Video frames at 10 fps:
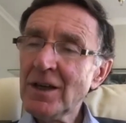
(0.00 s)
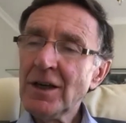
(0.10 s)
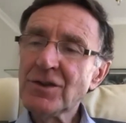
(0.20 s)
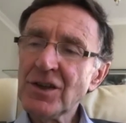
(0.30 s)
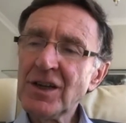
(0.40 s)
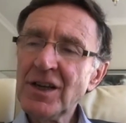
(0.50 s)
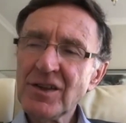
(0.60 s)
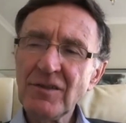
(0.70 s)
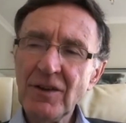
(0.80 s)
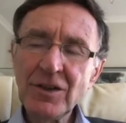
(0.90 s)
It's a,
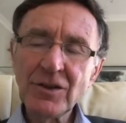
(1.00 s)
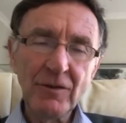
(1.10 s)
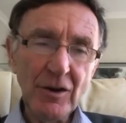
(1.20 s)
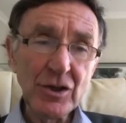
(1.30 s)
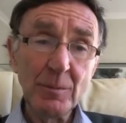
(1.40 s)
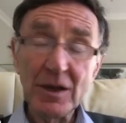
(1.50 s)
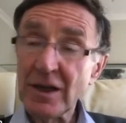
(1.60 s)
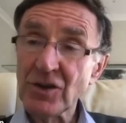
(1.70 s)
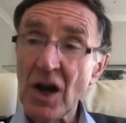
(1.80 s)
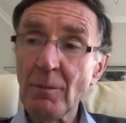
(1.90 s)
it's, a, it's a very typical
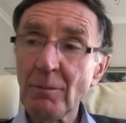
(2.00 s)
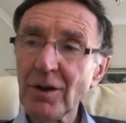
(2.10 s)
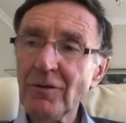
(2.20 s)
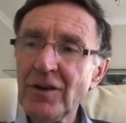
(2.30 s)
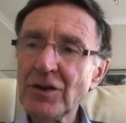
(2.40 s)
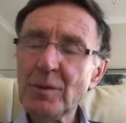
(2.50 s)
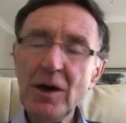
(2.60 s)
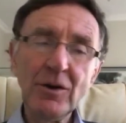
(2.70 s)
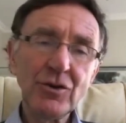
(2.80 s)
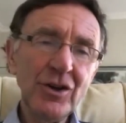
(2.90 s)
example of his
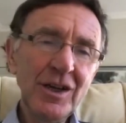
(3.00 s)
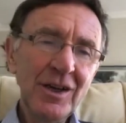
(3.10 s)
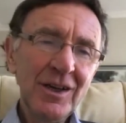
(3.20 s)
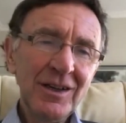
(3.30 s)
poetry.